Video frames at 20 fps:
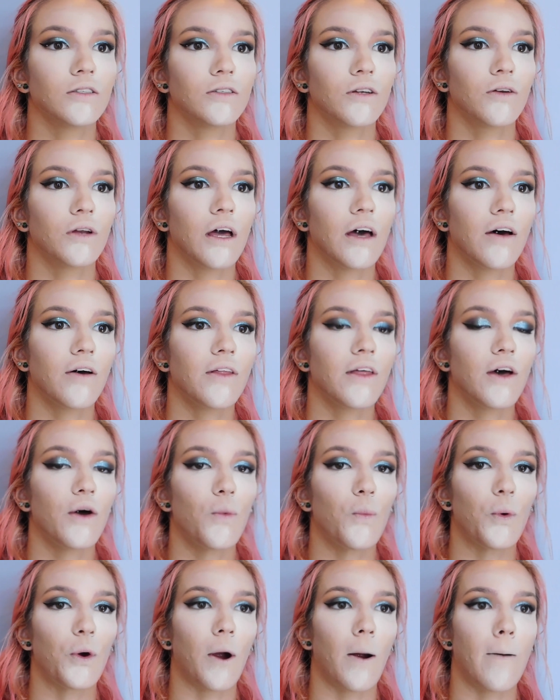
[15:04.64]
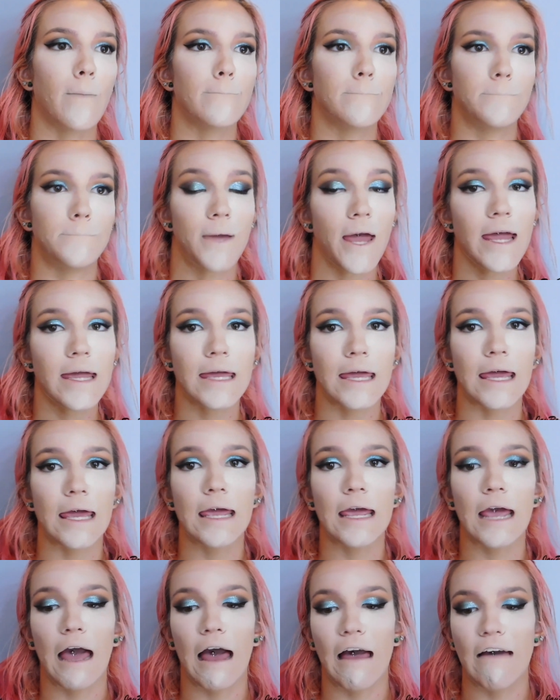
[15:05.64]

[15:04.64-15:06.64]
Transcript: So now that we're baking,